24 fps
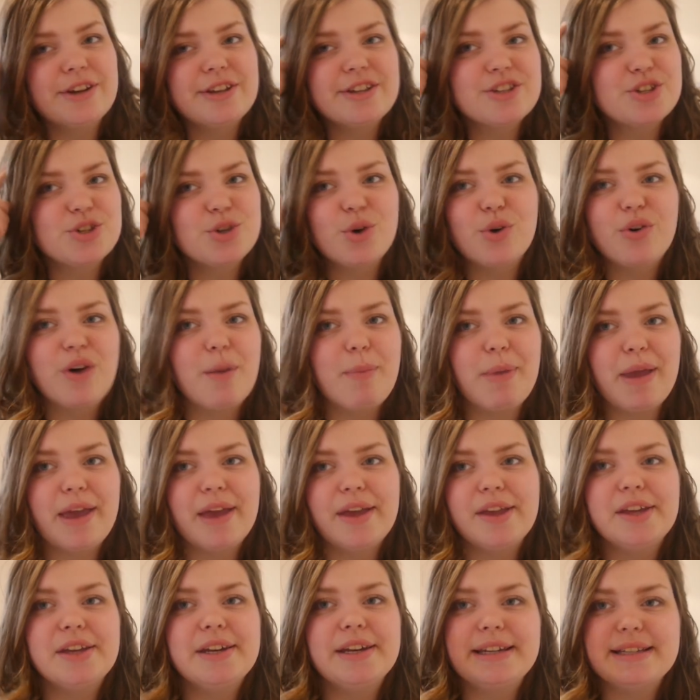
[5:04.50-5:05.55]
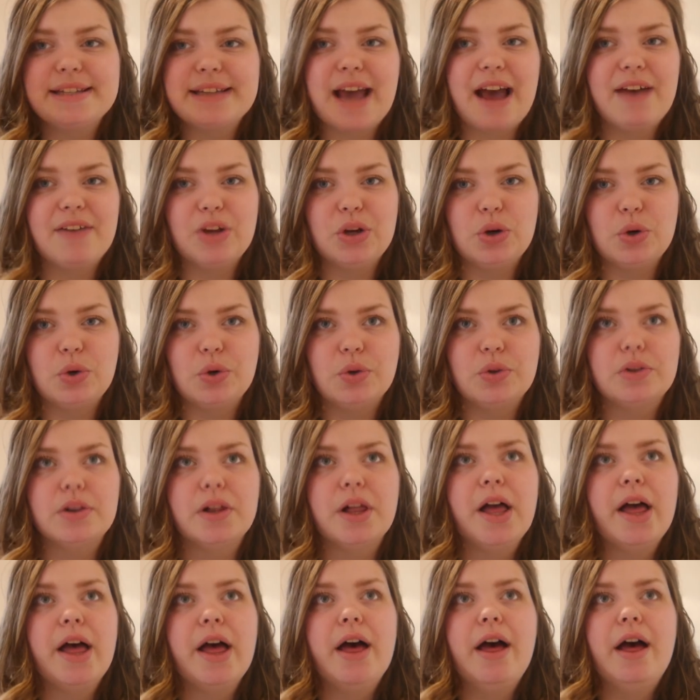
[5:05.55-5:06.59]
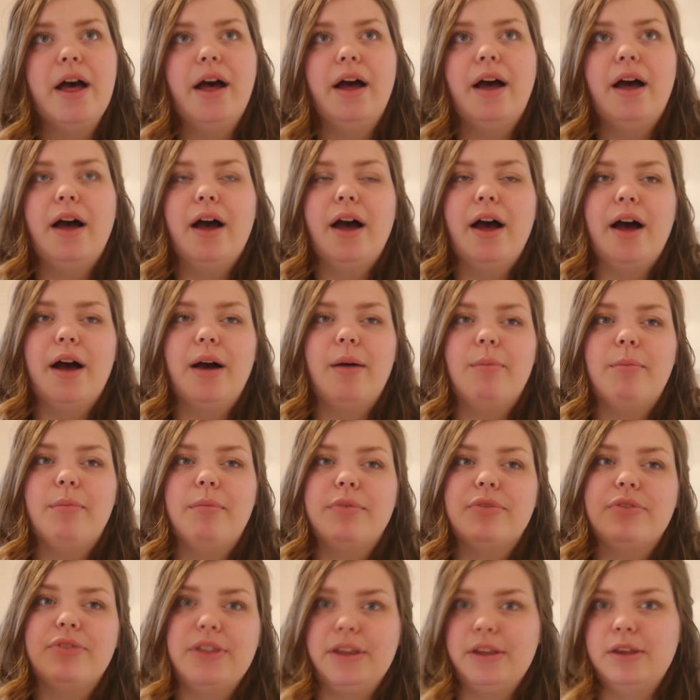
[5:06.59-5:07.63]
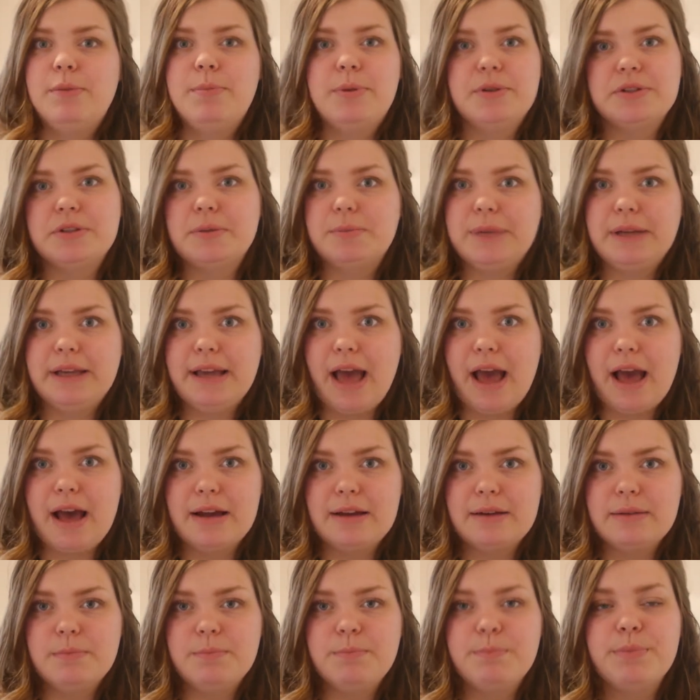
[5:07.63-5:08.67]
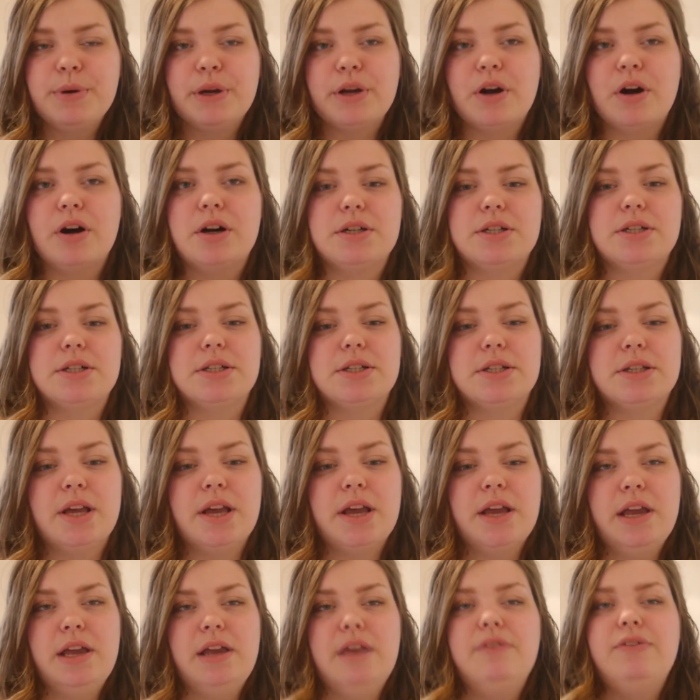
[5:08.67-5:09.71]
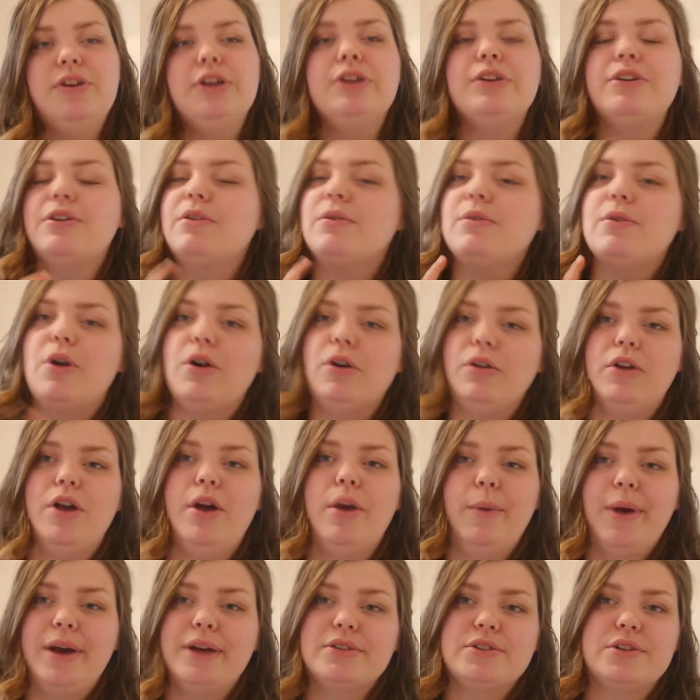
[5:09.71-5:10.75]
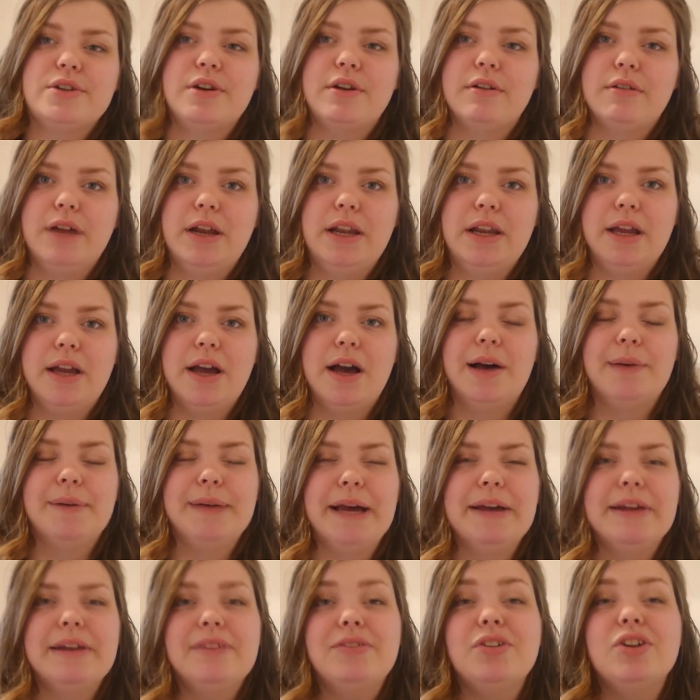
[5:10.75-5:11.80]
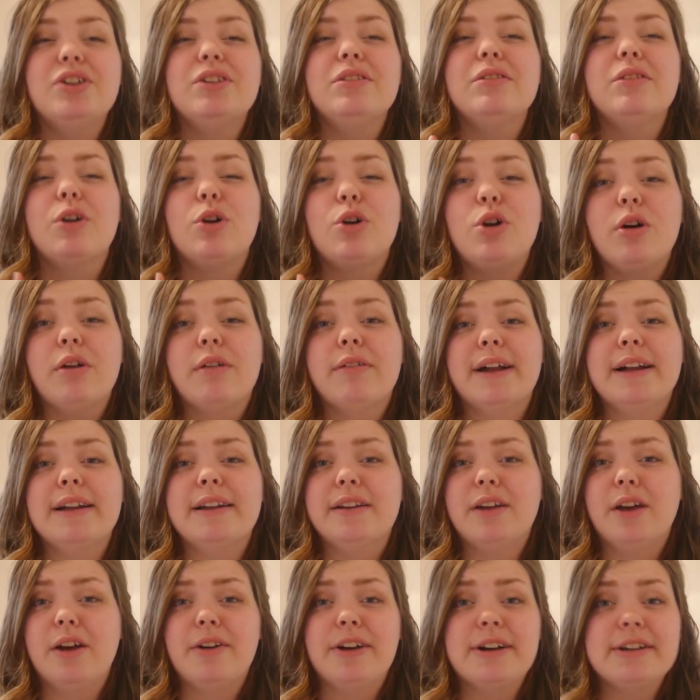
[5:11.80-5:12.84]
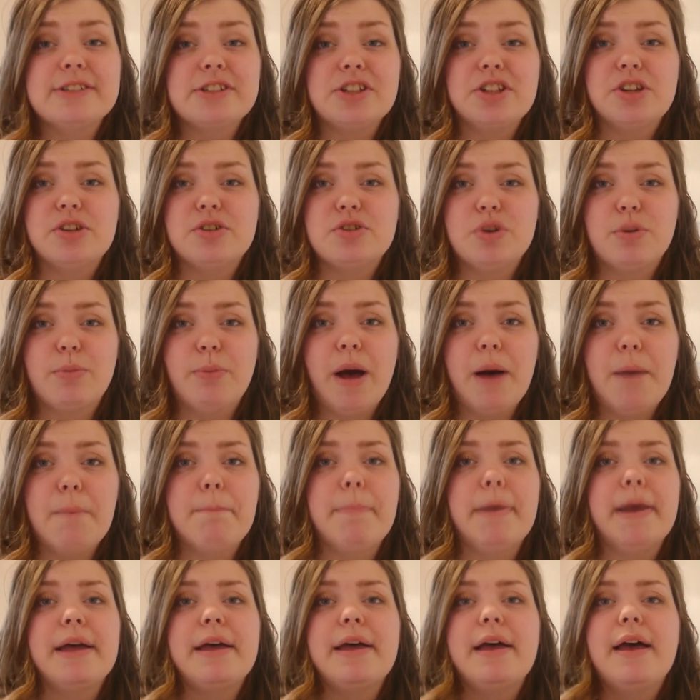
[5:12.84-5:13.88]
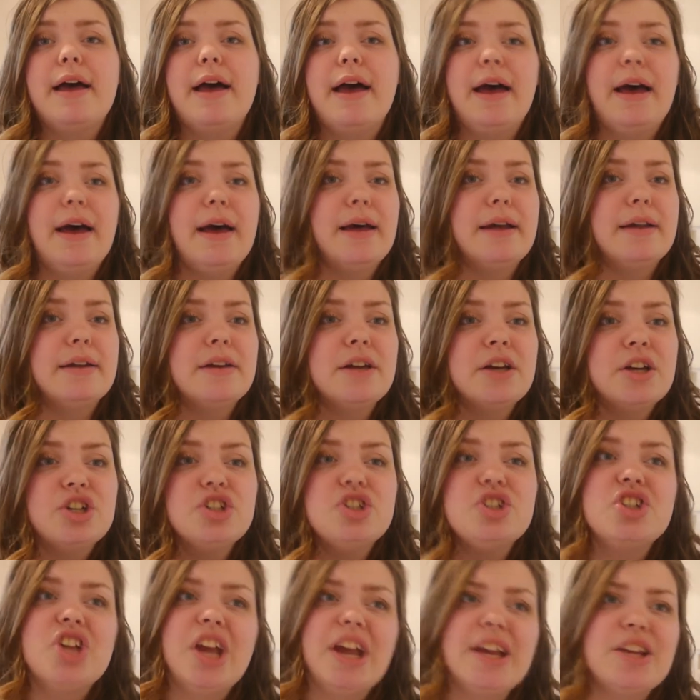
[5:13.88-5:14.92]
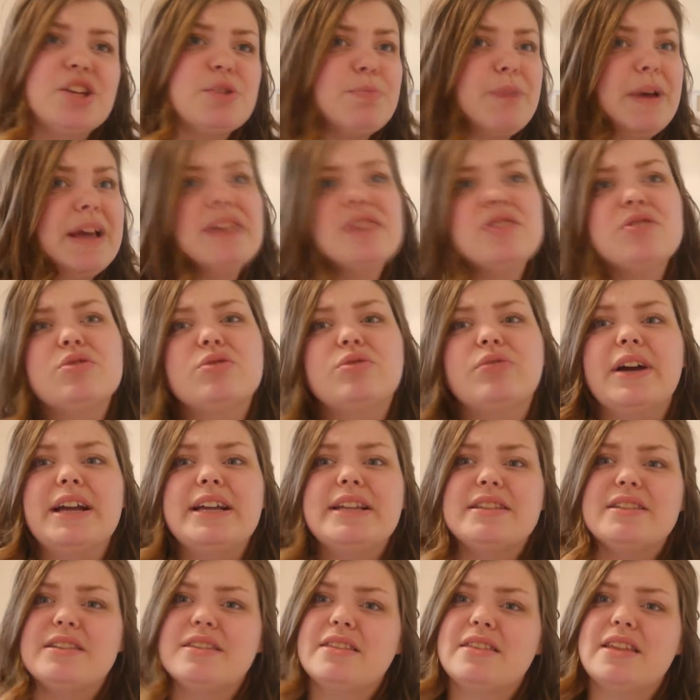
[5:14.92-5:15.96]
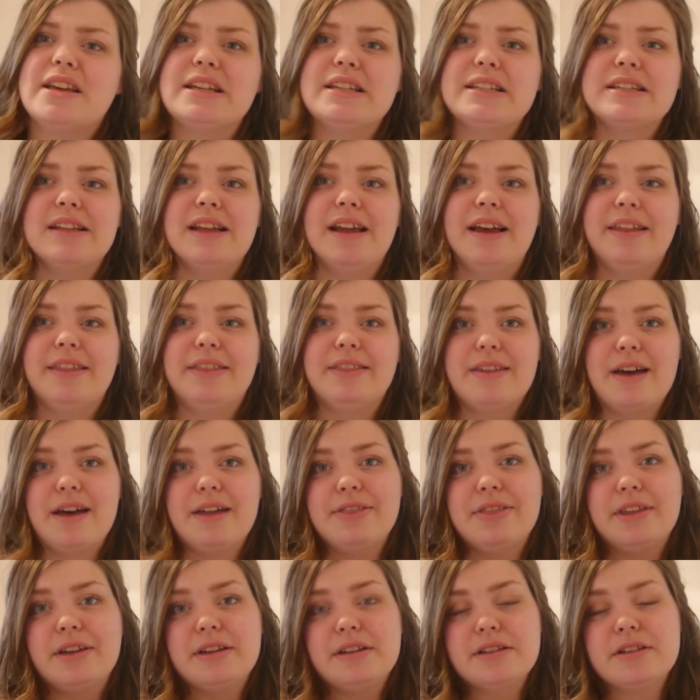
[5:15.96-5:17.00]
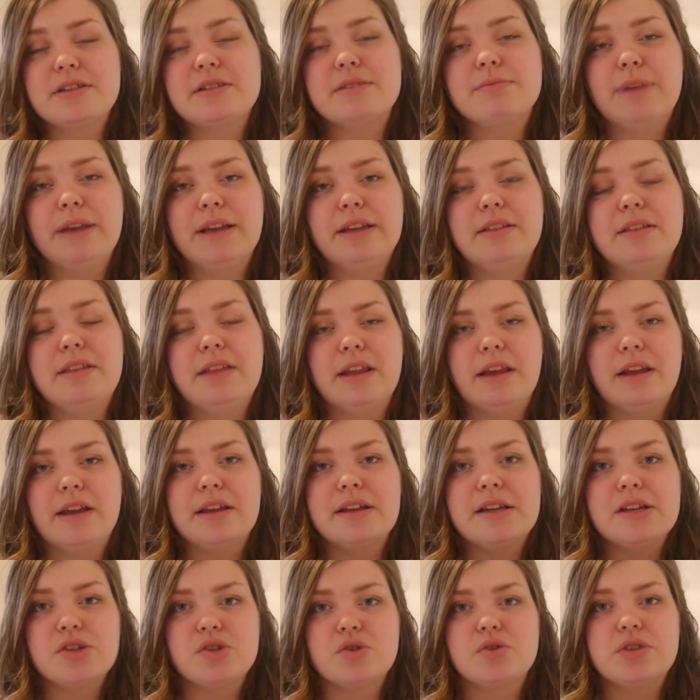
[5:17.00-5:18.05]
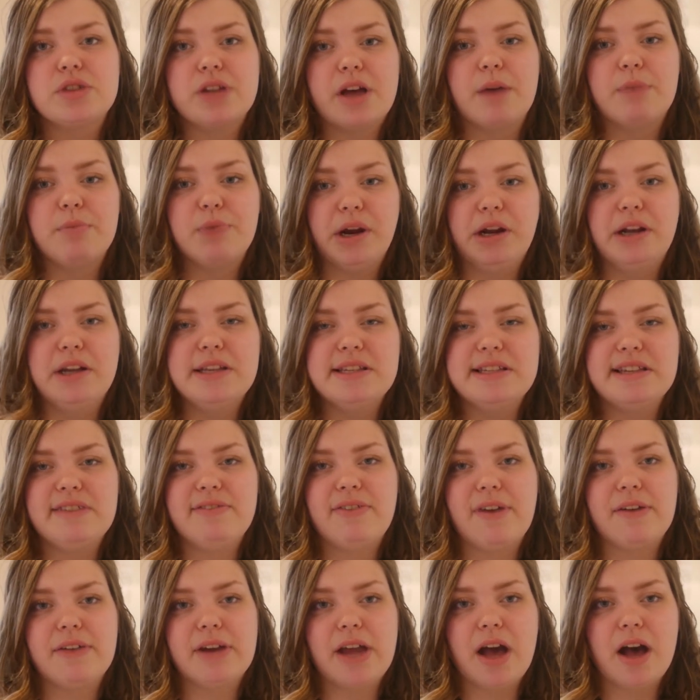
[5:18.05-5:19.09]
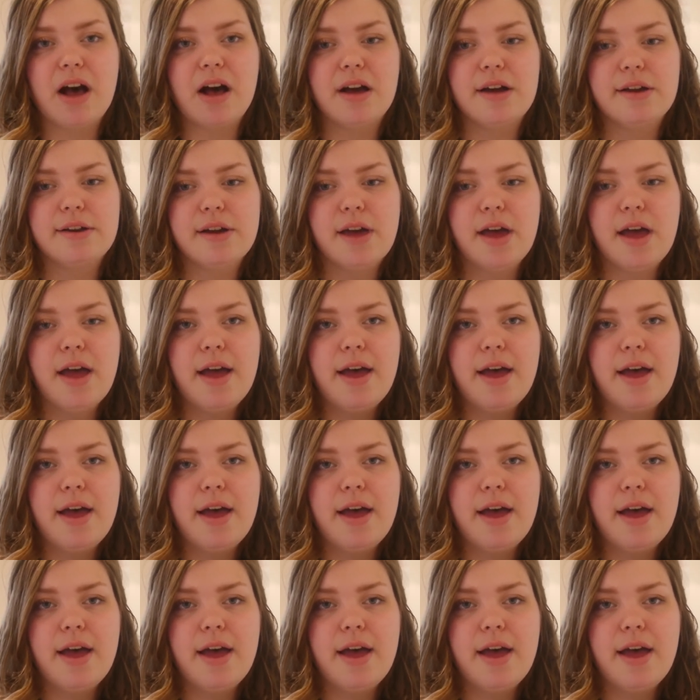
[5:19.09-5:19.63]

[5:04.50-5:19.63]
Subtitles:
can store up here, you need to have it all. That you possibly can, because if you do not know how to correctly carb count, if you do not correctly know how to use your pump and change basal rates and things like that, then it does make the initial start of pregnancy very hard.